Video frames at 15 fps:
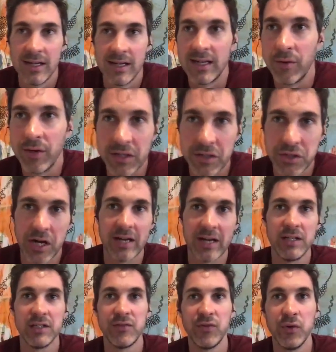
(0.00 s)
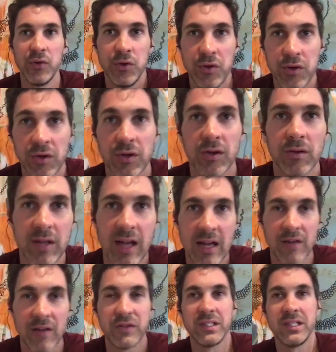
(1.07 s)
You know, we get Chinese food or
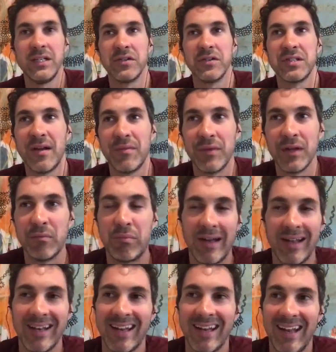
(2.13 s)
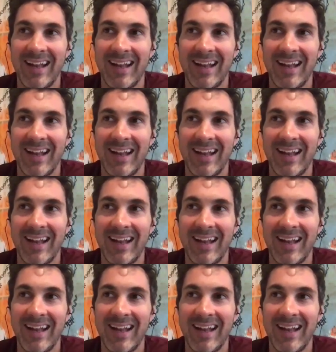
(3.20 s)
KFC or something. But